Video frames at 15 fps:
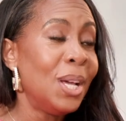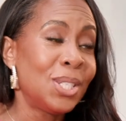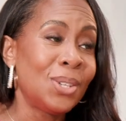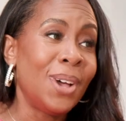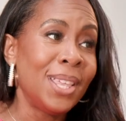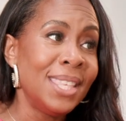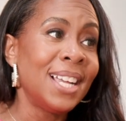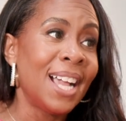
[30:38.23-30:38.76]
So
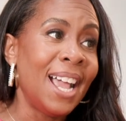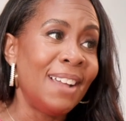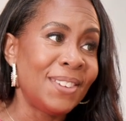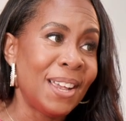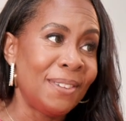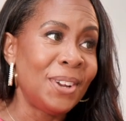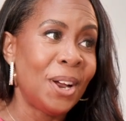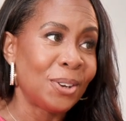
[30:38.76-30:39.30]
I think I have to
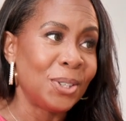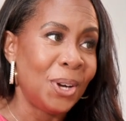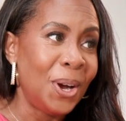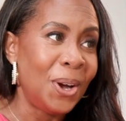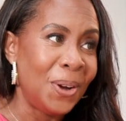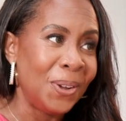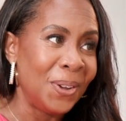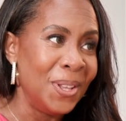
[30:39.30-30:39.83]
have Dr.
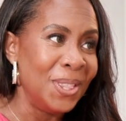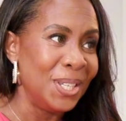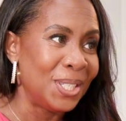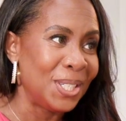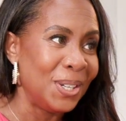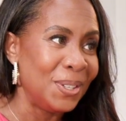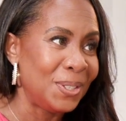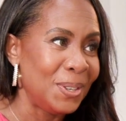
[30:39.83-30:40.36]
Hall on this
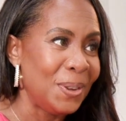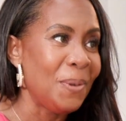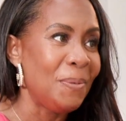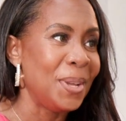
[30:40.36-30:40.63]
show too,